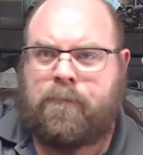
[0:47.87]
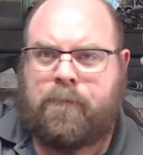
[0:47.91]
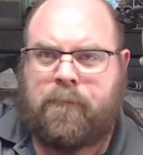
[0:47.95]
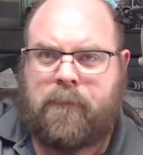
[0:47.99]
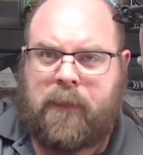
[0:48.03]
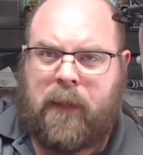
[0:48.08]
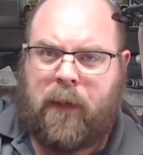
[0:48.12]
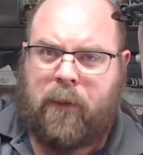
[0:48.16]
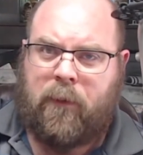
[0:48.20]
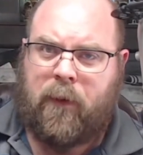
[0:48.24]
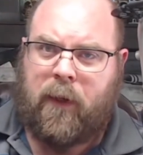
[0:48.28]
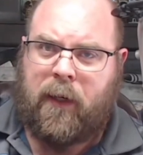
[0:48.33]

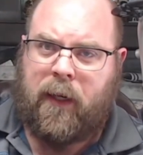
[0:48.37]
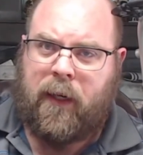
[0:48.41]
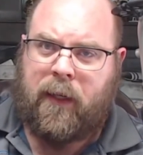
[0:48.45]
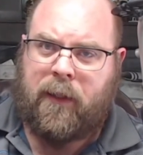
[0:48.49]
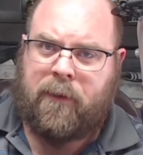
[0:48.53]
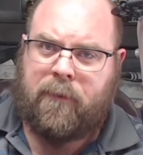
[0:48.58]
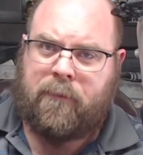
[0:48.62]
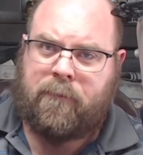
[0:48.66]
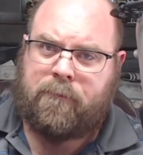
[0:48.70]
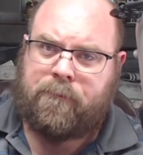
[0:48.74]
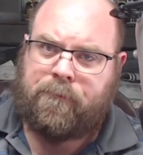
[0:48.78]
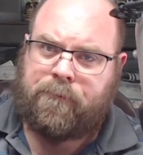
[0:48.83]
And we're
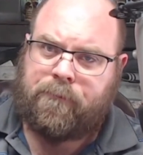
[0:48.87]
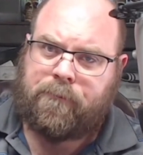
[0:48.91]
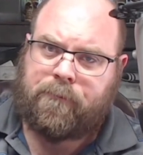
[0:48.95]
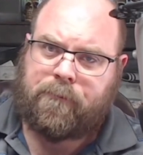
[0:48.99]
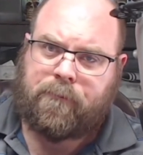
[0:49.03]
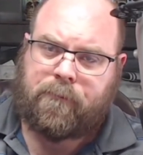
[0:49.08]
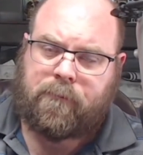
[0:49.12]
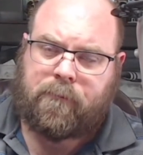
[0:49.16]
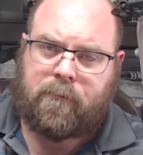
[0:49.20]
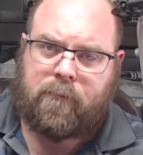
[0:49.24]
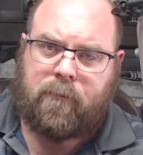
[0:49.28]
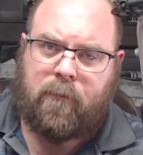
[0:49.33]
getting
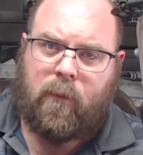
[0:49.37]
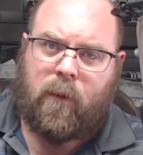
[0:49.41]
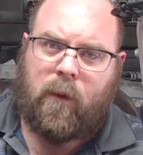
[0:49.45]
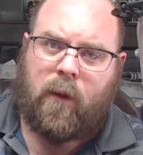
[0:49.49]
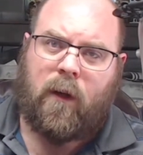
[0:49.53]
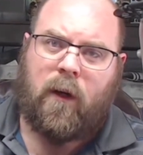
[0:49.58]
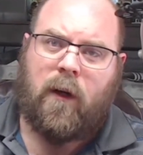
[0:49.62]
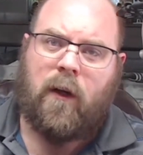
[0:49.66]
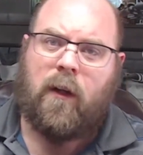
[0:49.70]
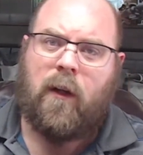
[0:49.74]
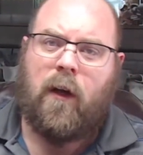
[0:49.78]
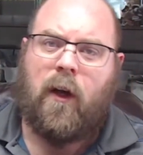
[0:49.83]

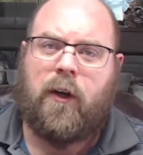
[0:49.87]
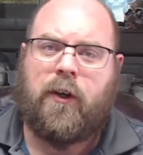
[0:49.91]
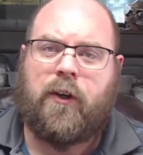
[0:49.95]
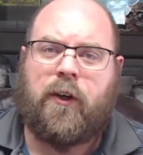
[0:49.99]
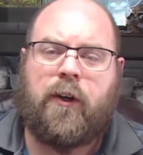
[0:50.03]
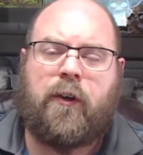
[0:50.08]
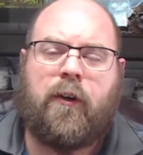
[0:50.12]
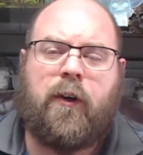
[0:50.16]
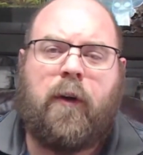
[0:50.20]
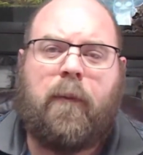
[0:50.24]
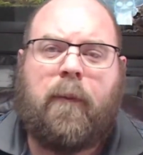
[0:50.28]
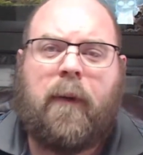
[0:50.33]
a larger
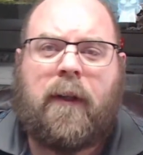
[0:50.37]
group.